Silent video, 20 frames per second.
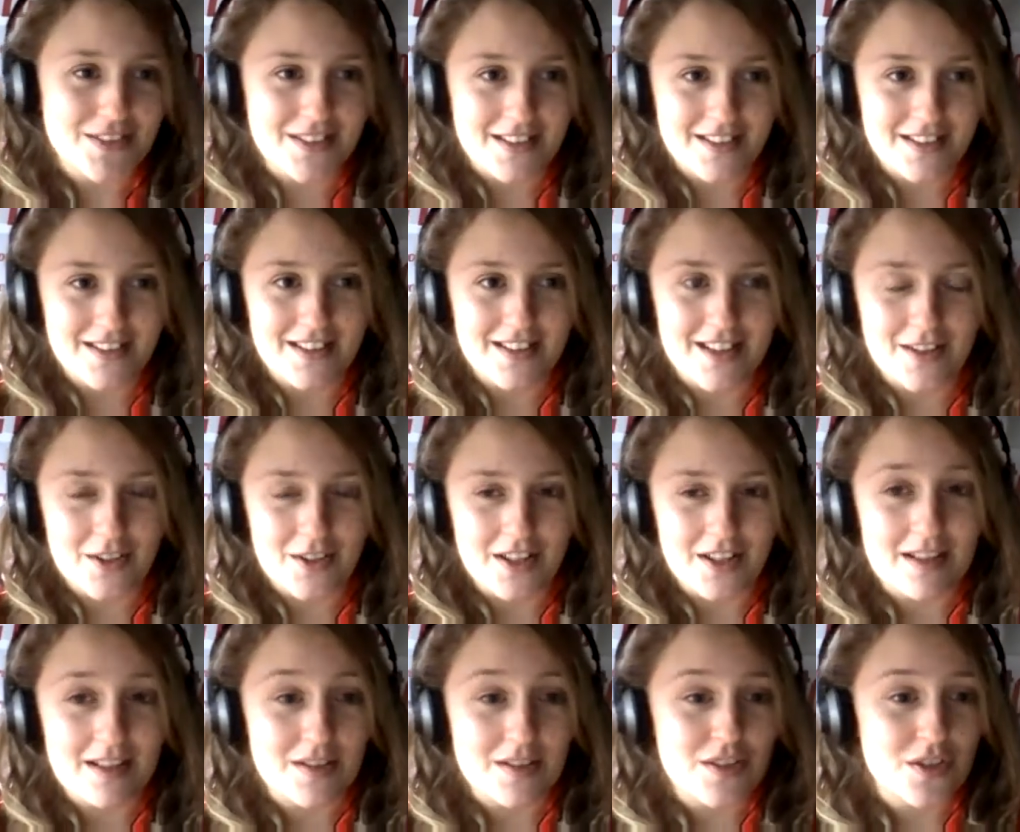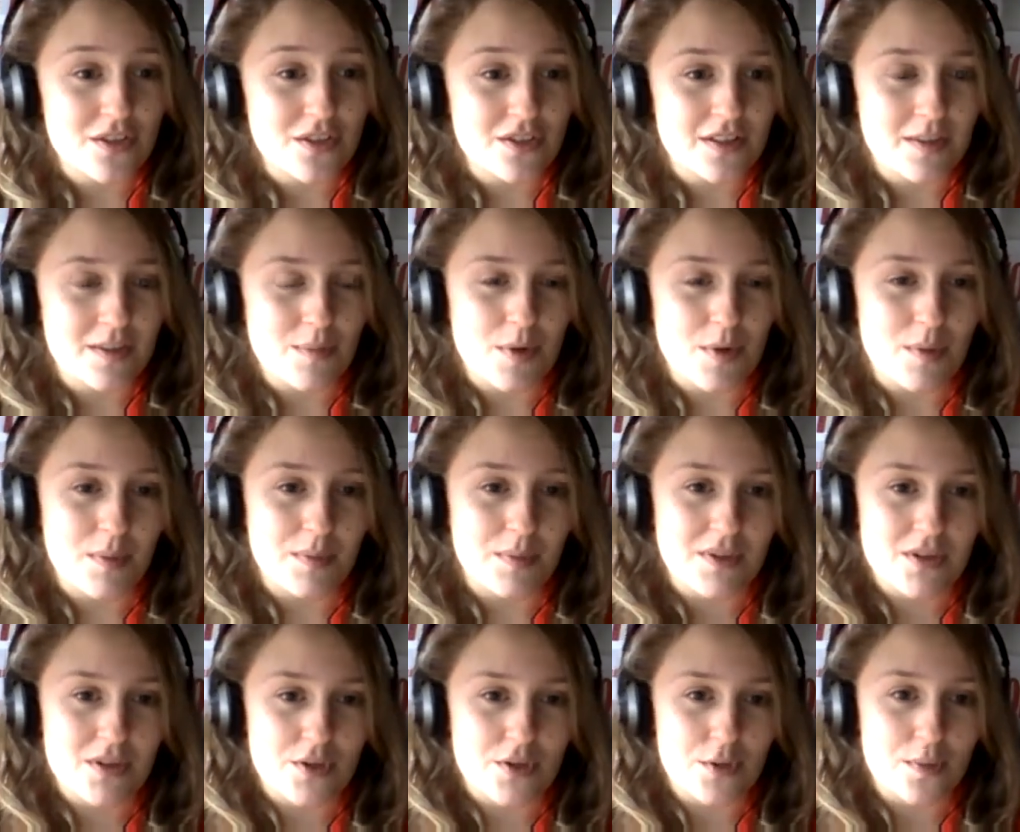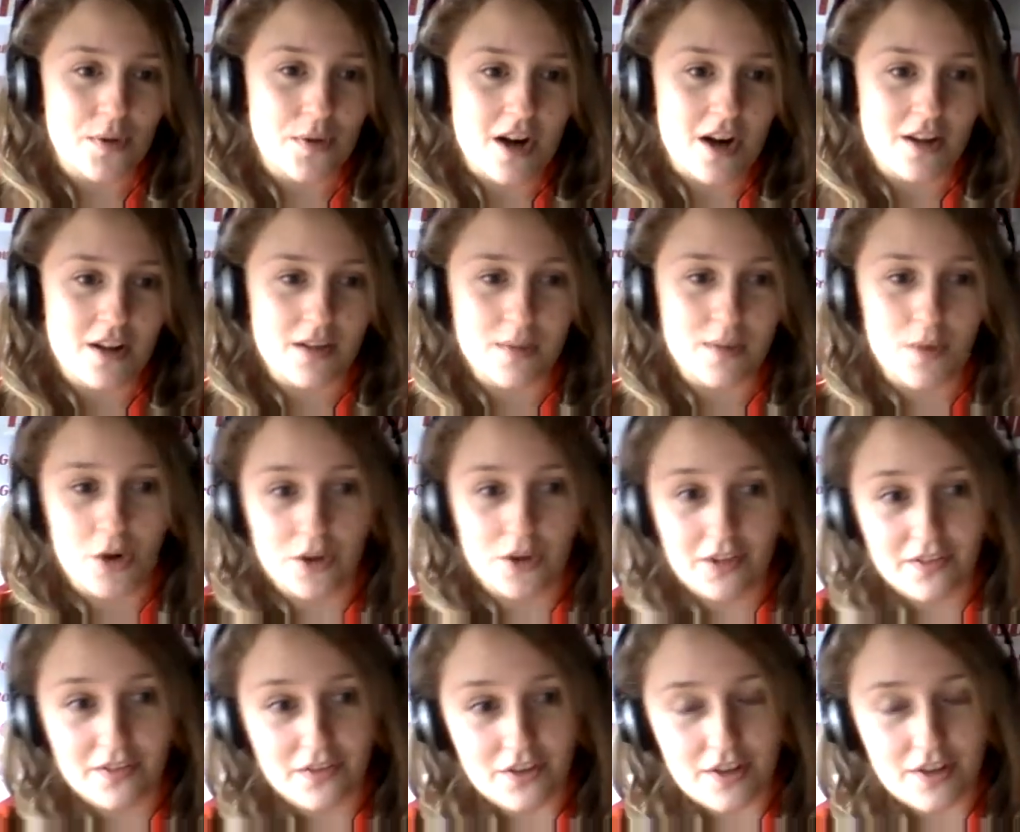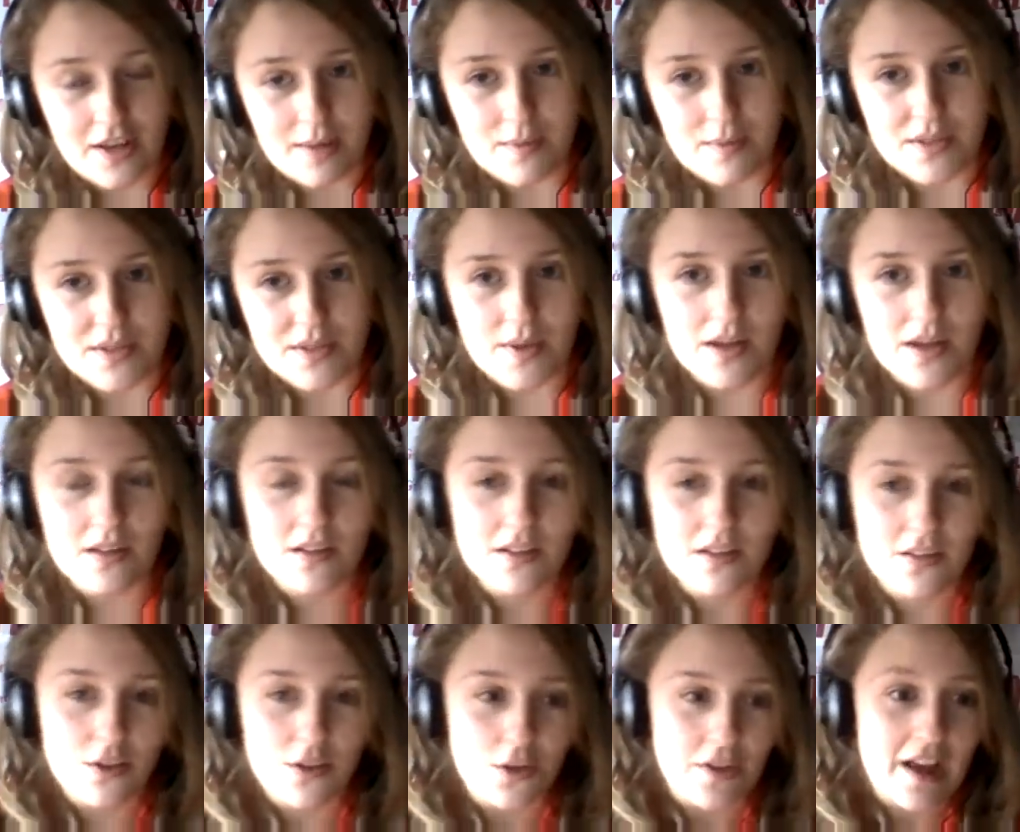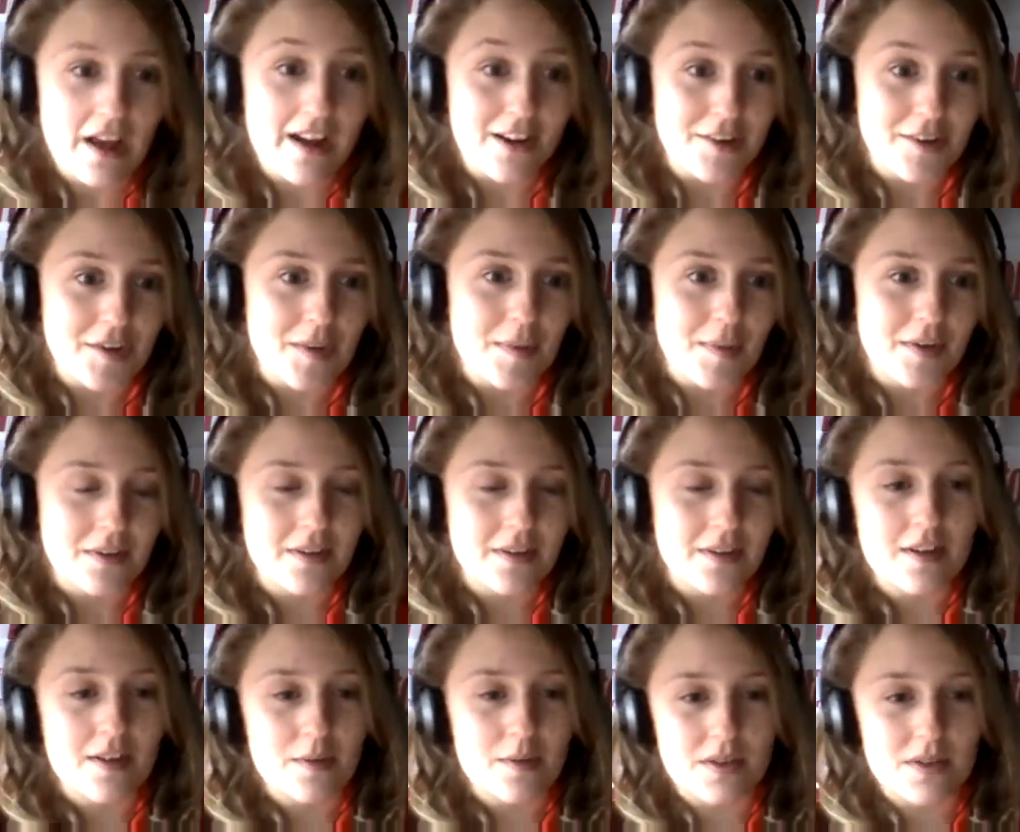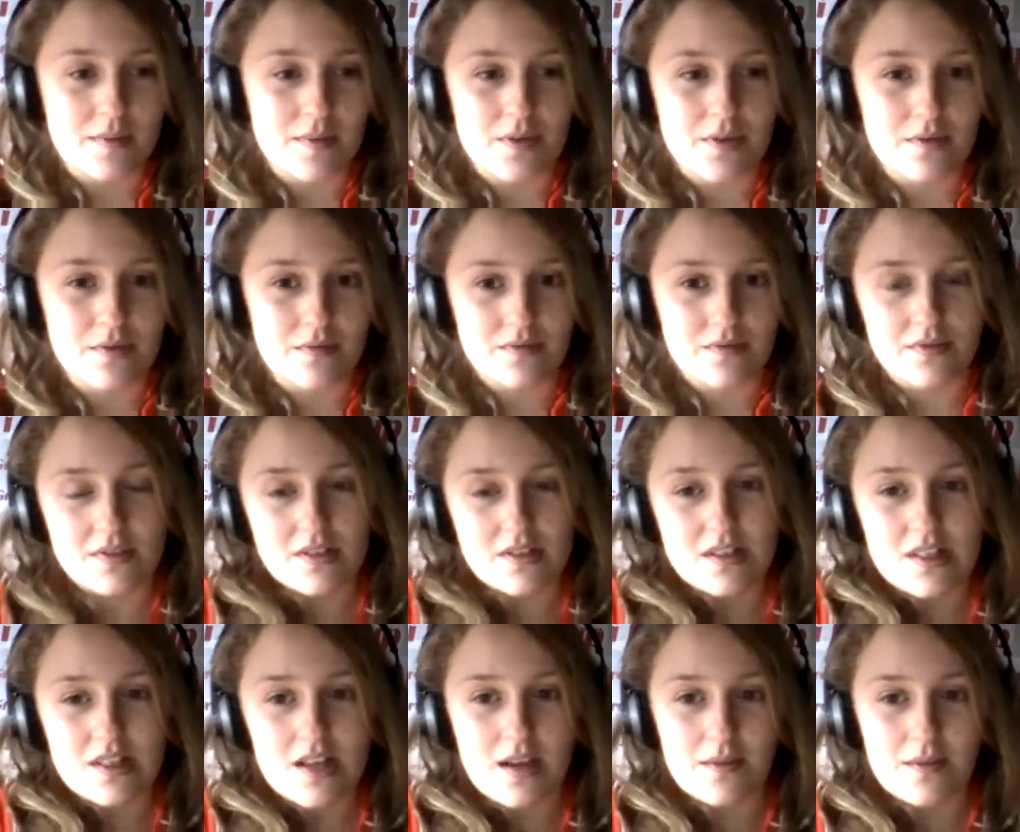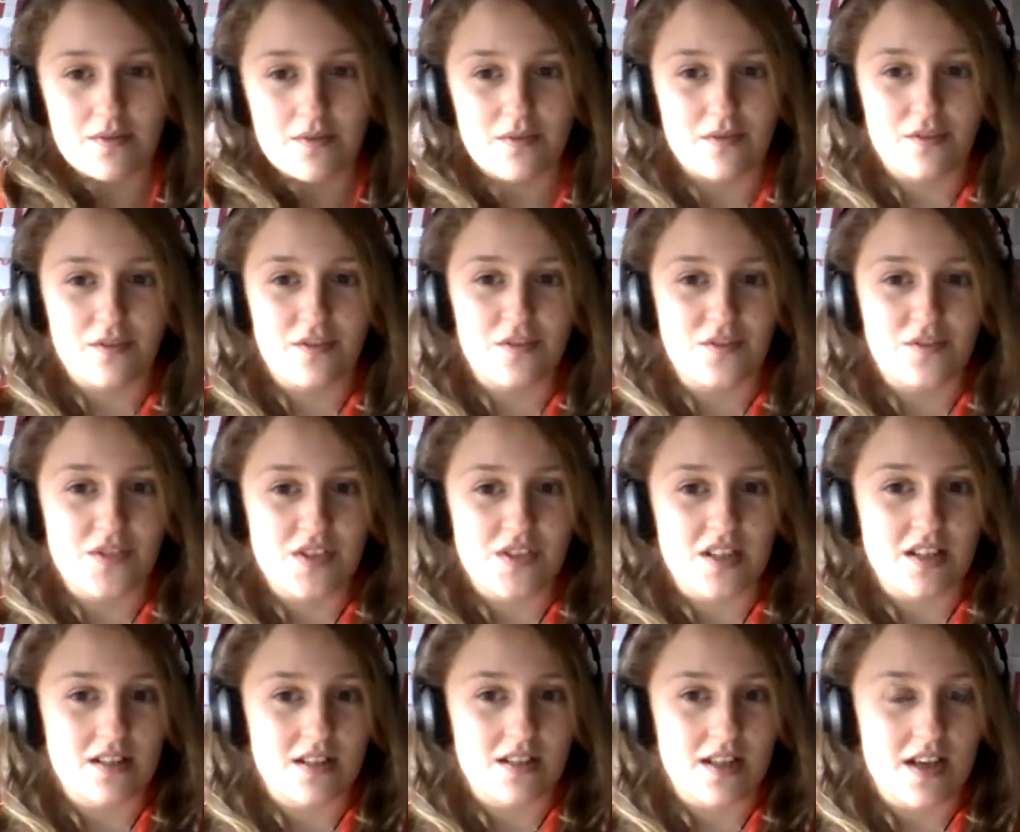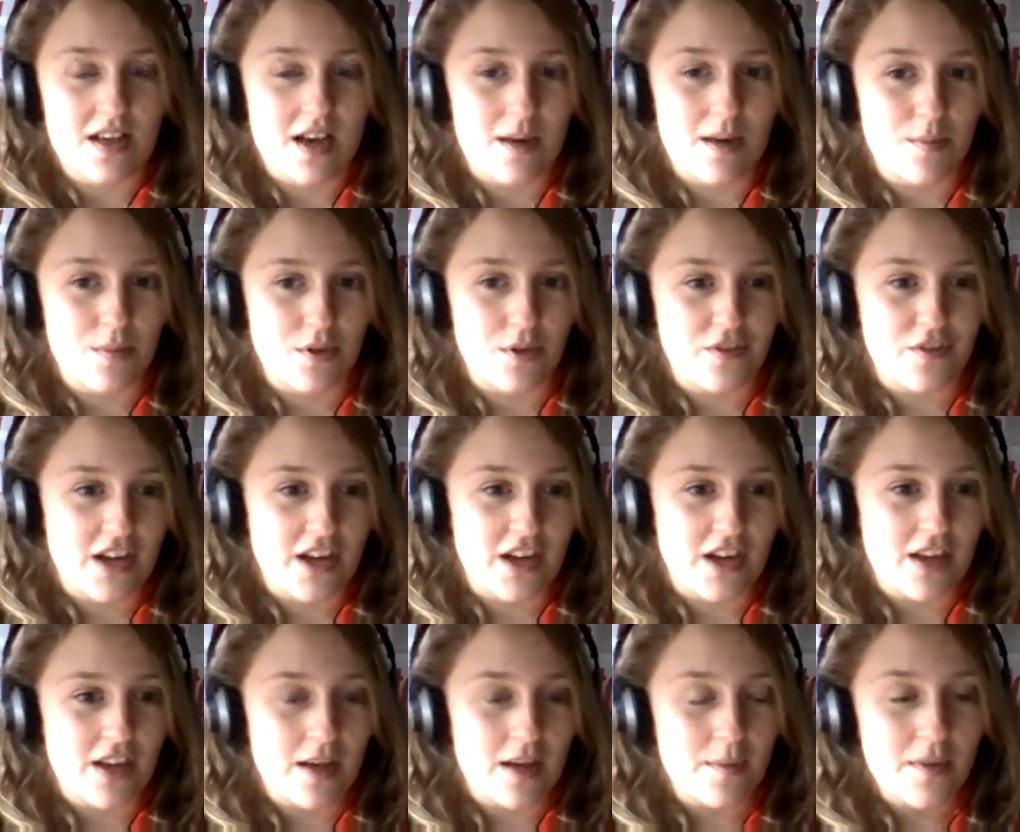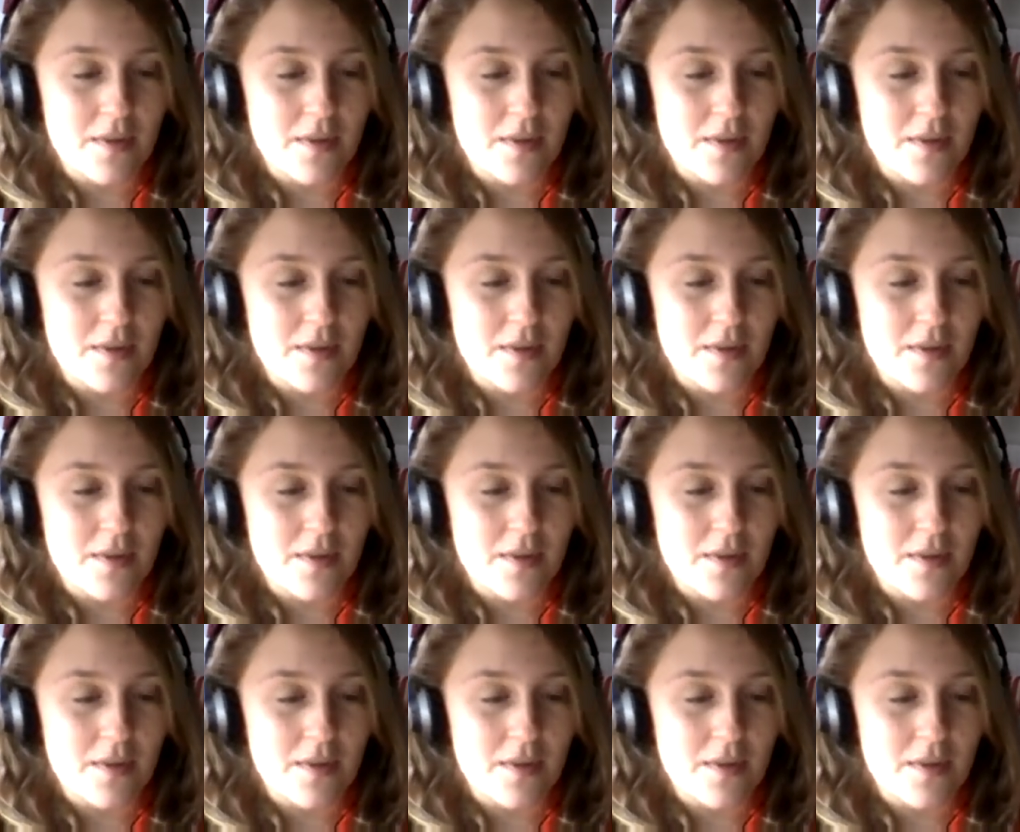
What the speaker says: like, yeah, okay, that's like probably super early morning for them as well. Not that early, but it was about 6 a.m. or 5 a.m.